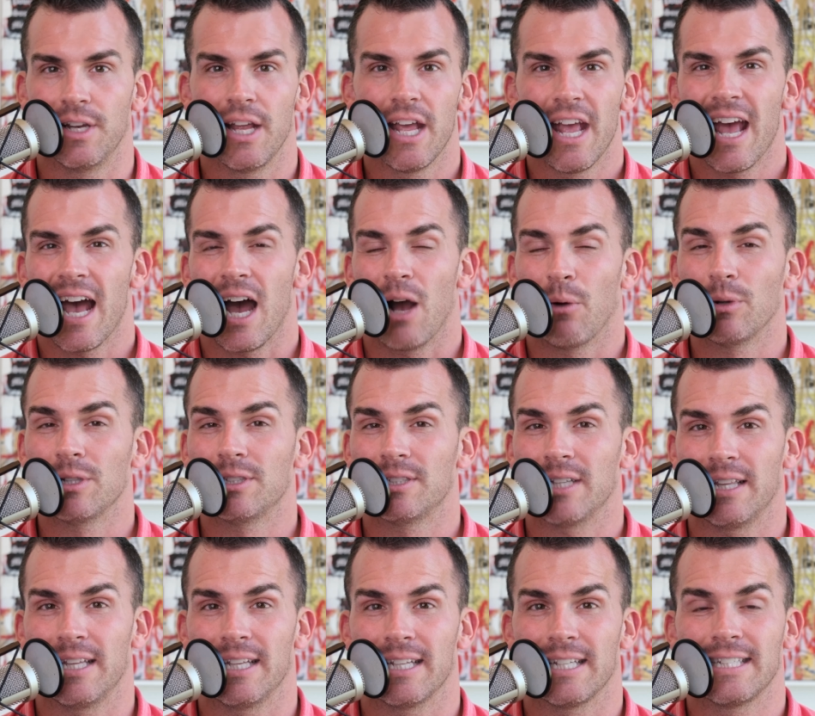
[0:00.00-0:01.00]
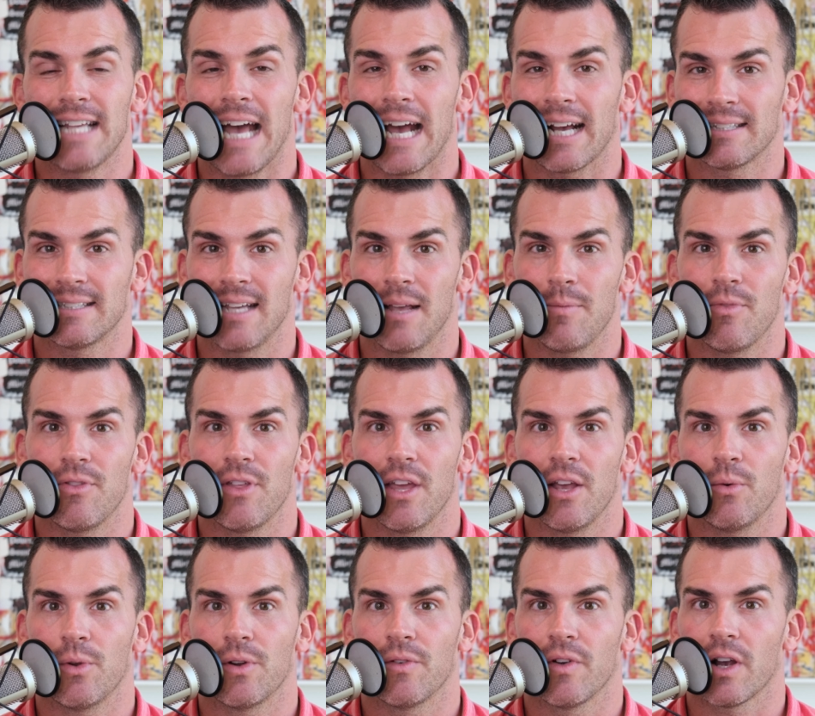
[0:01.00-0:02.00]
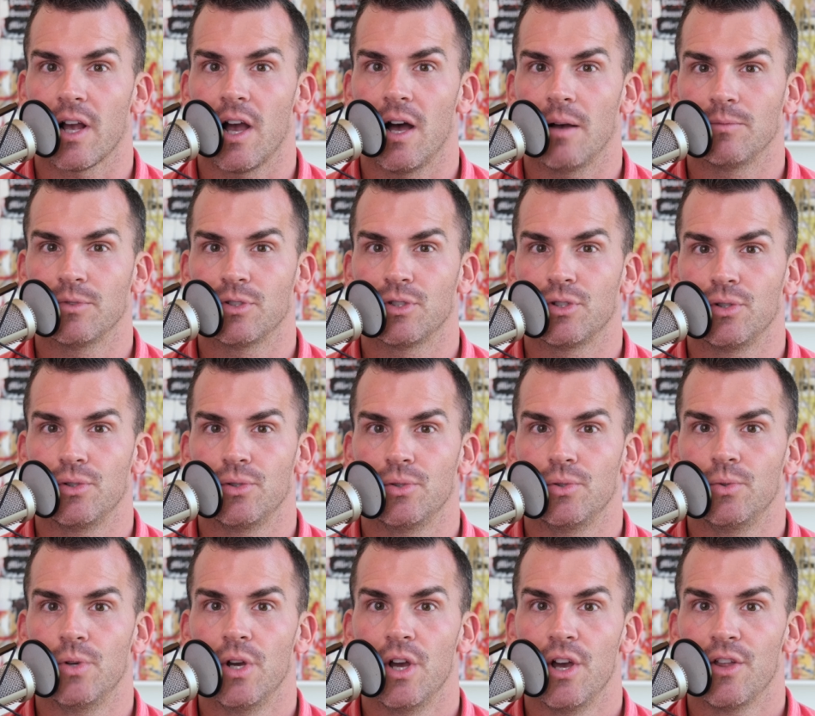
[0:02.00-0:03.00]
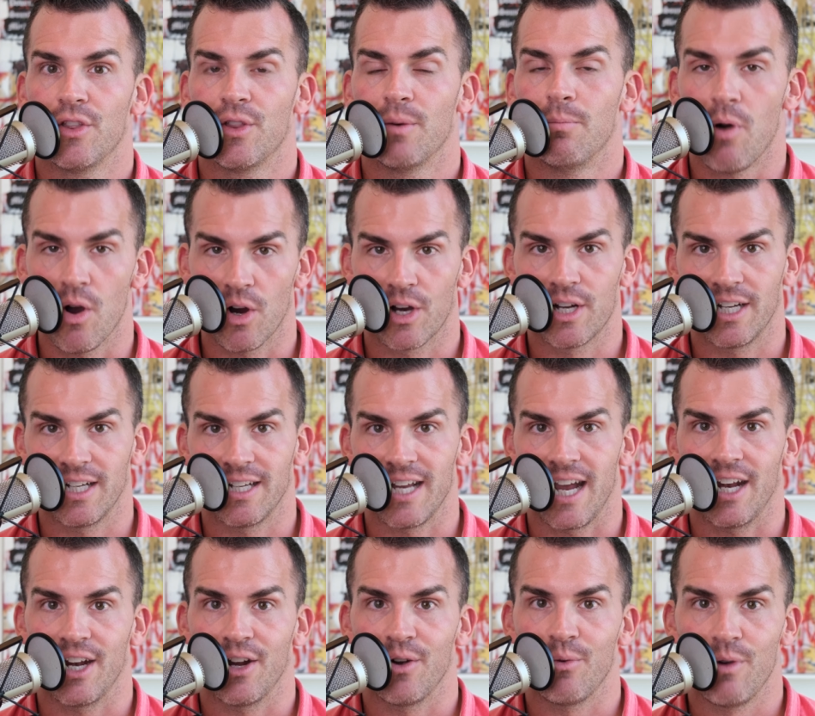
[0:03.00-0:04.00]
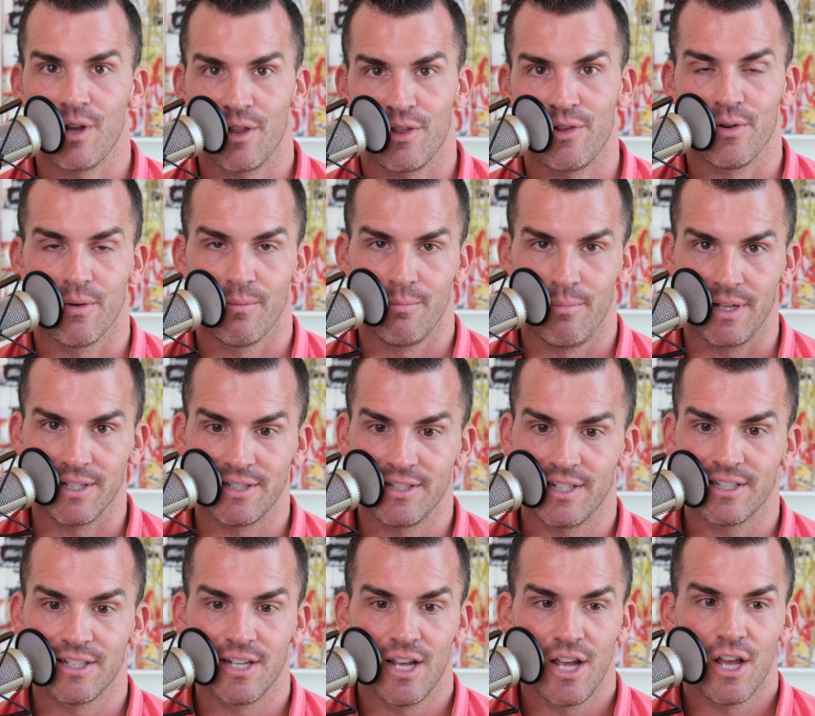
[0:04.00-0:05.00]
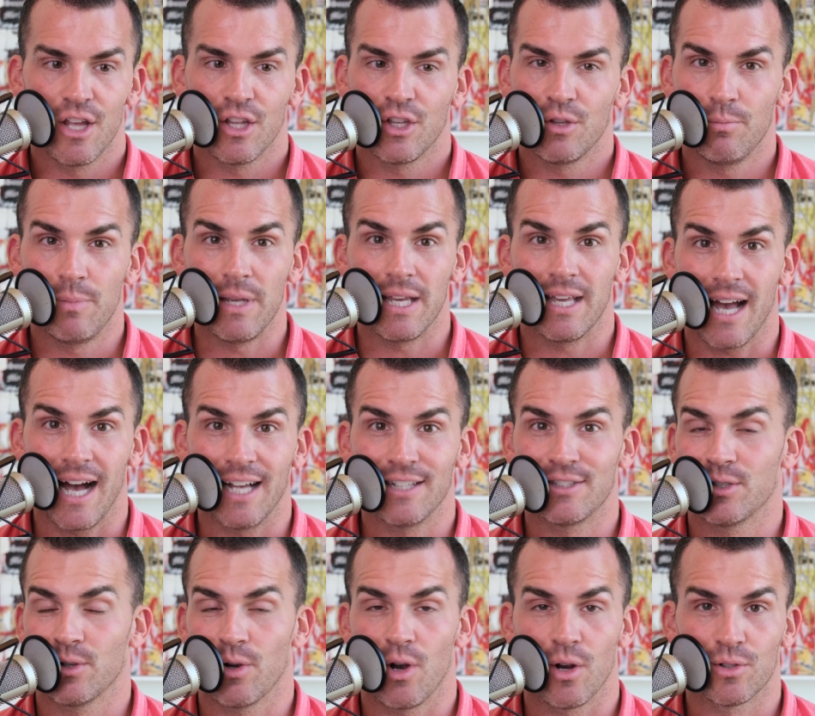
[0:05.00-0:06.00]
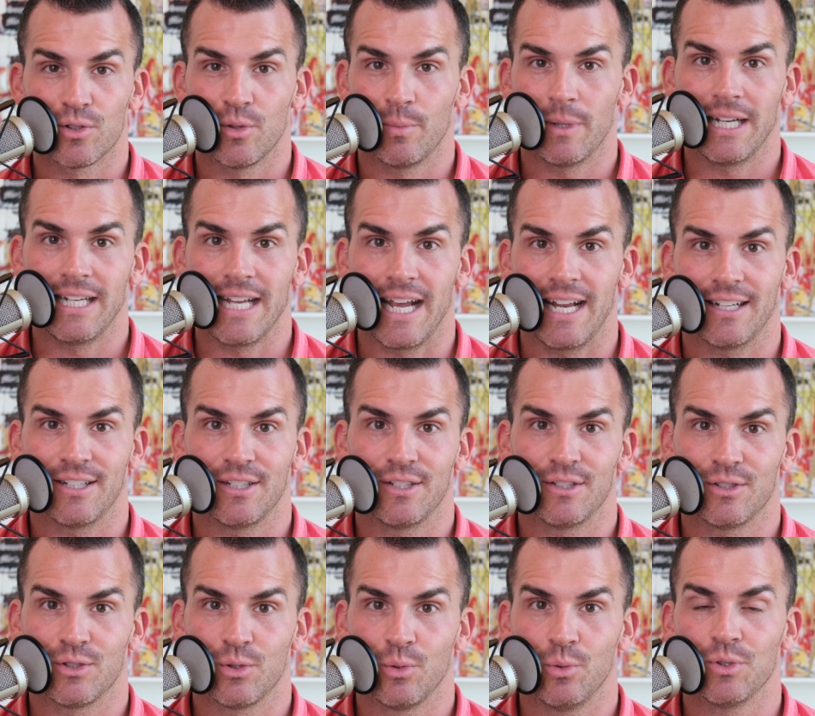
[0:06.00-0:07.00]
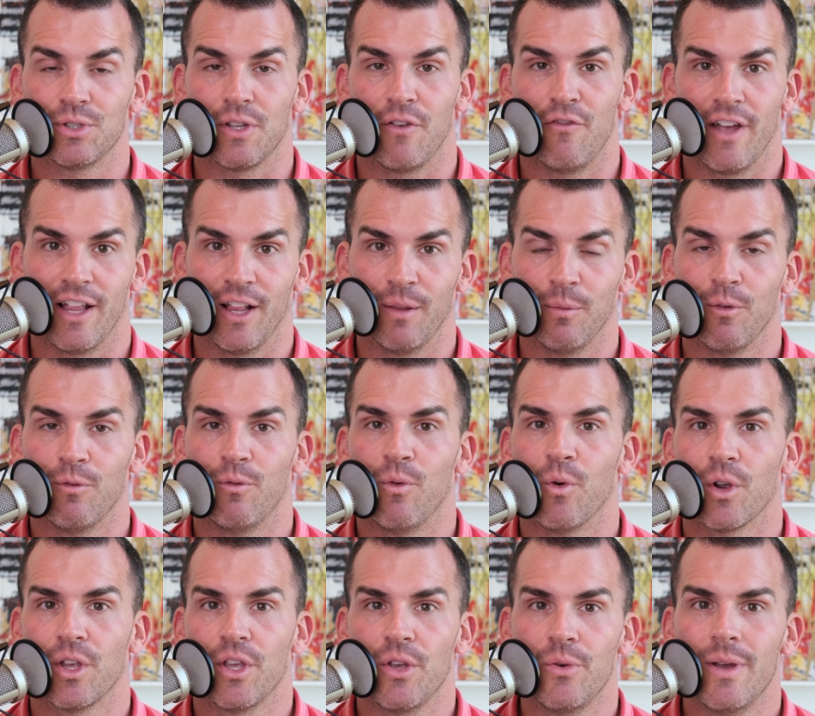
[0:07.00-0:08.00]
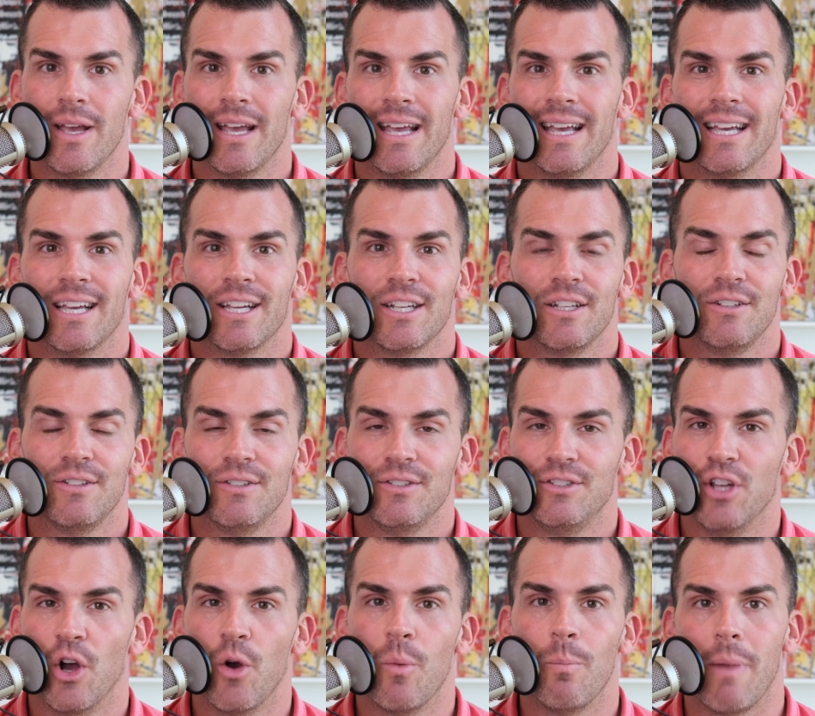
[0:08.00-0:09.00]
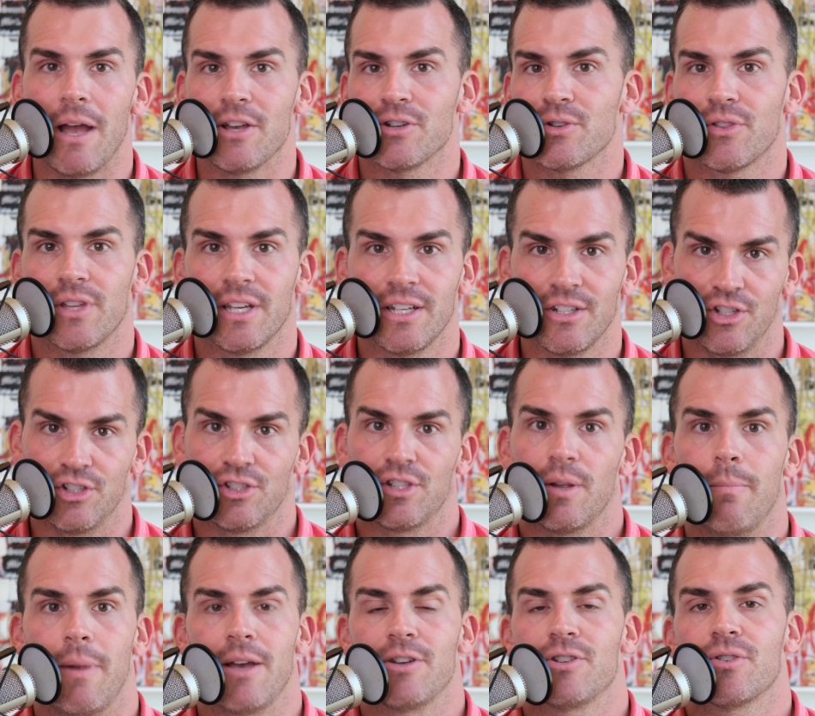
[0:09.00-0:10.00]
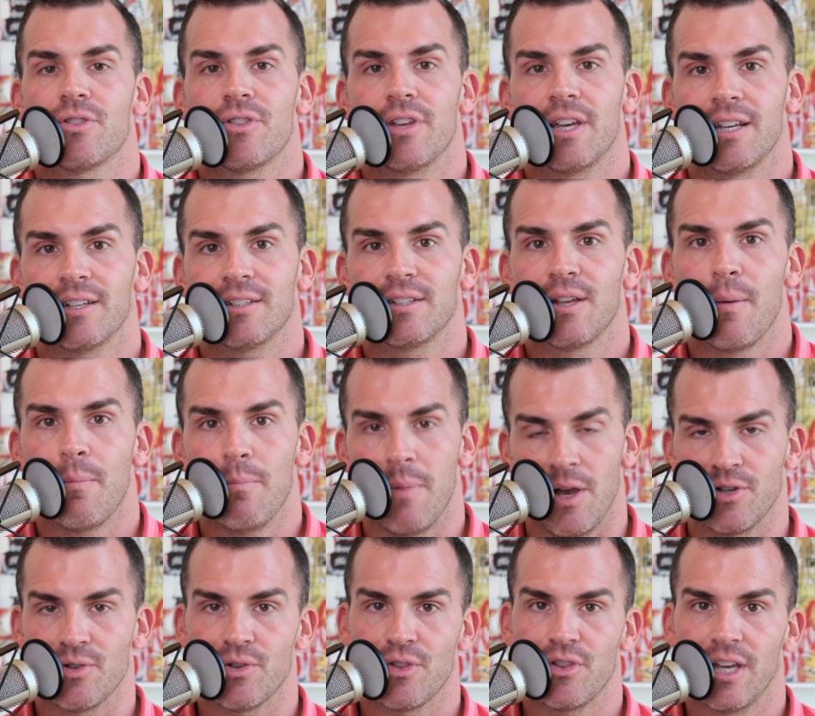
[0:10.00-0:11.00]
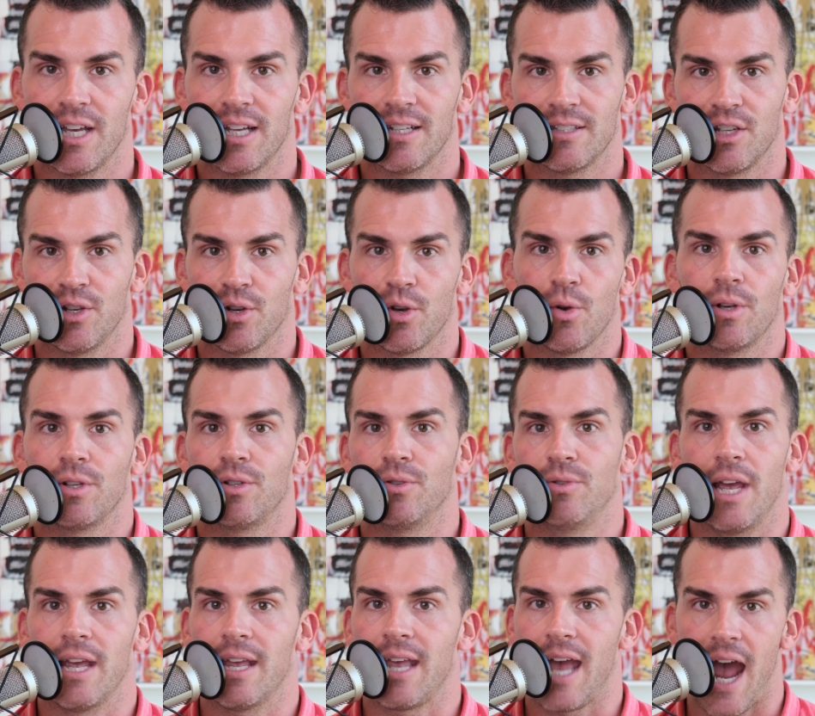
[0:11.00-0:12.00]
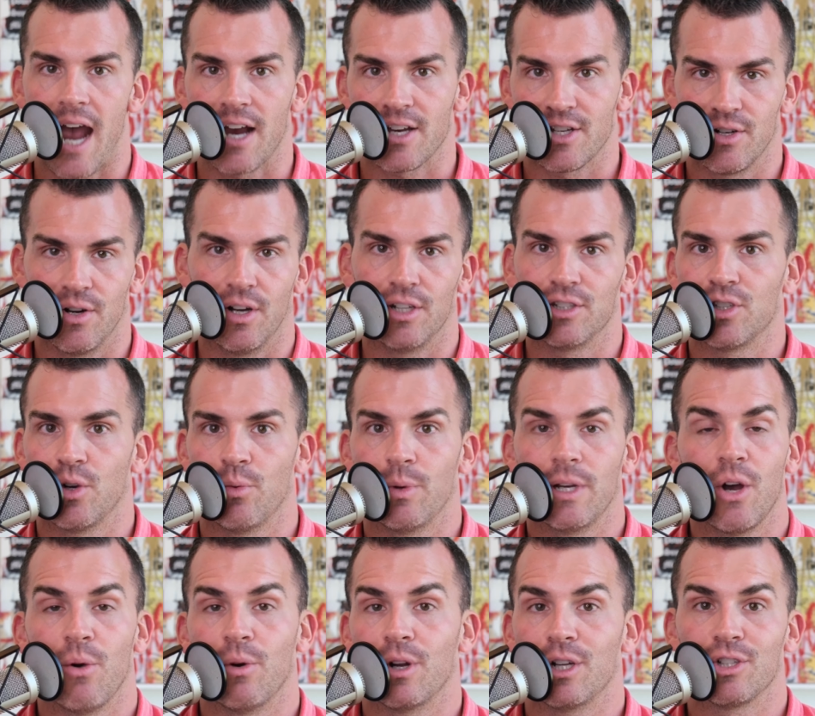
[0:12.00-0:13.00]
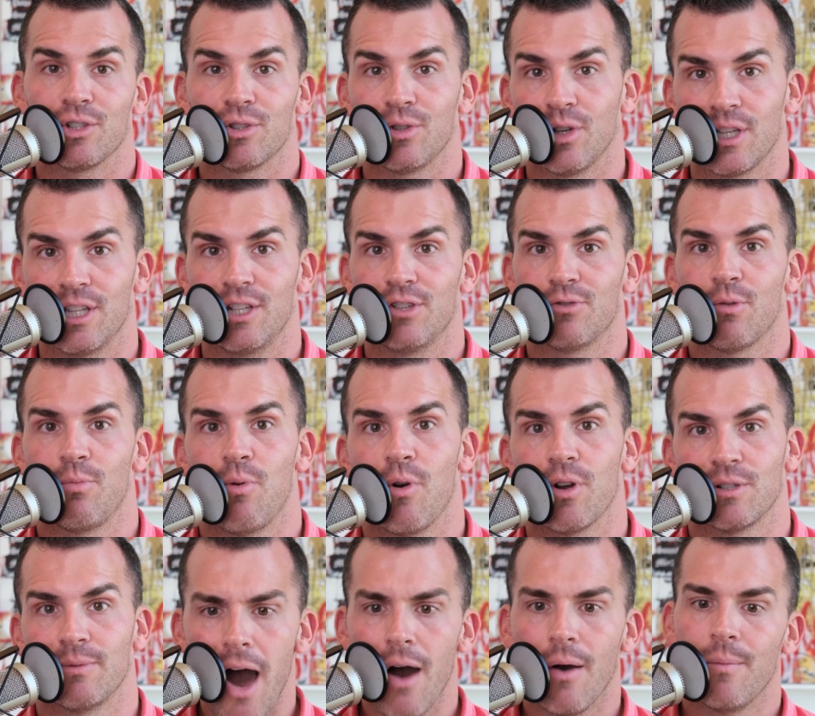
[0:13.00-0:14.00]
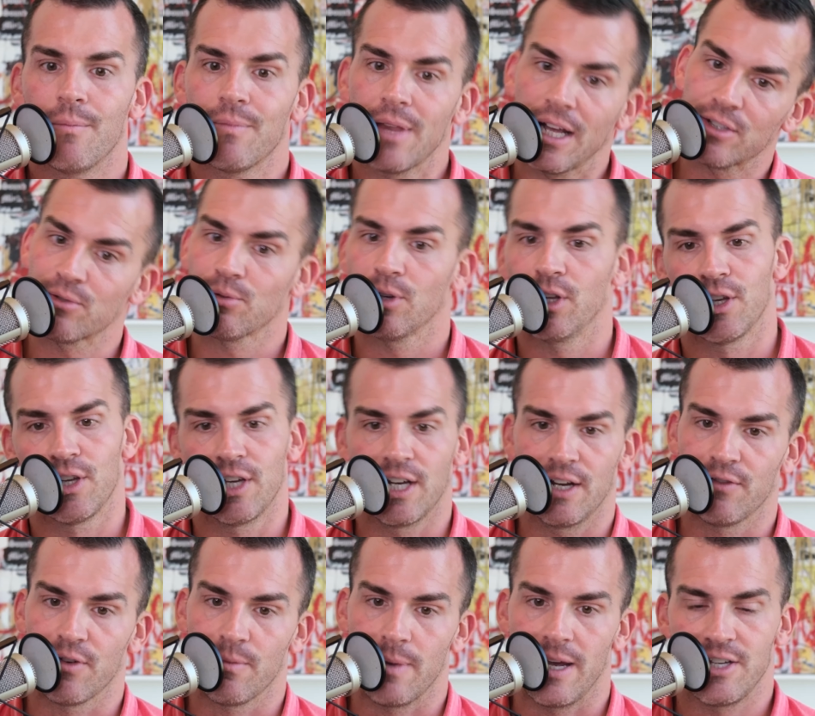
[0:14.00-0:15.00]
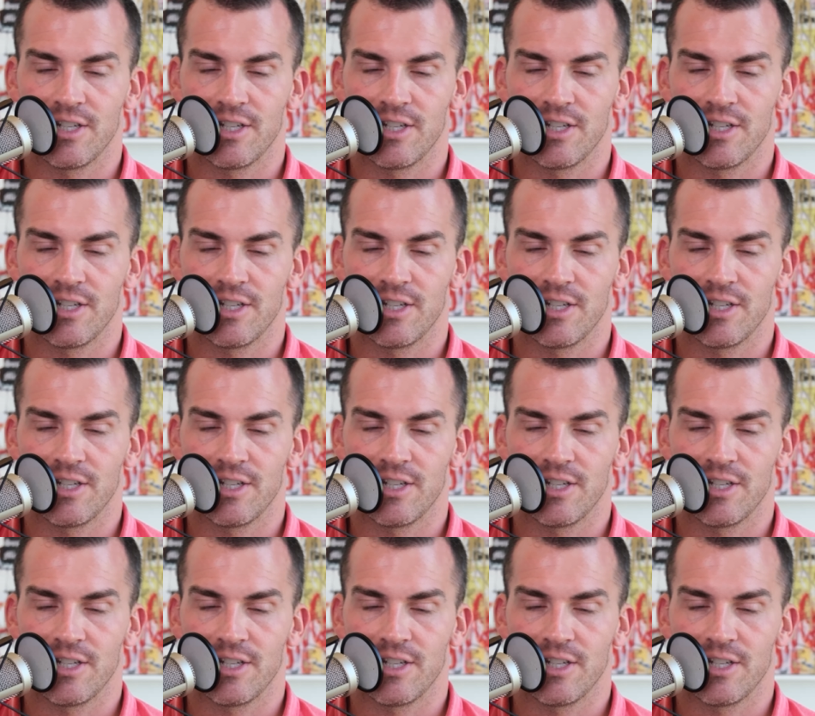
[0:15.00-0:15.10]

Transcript: I would say the exact same thing whenever it comes to the marketing data with your business, because there are so many data tools available for you. Don't measure things just to measure things. Measure things that you're going to take action on. So we don't want to just look at these reports and be like, that's really good information.